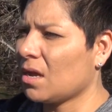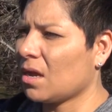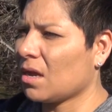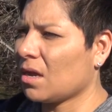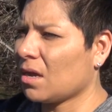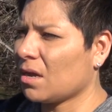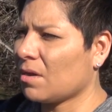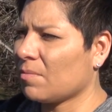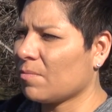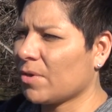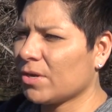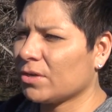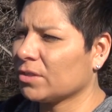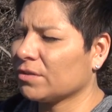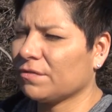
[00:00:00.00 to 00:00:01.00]
Um,
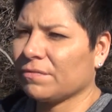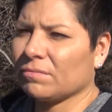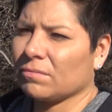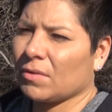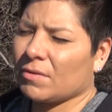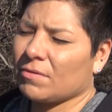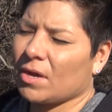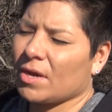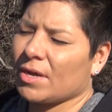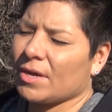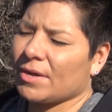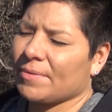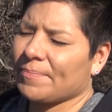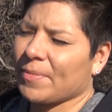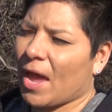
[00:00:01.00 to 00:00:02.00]
when there's um,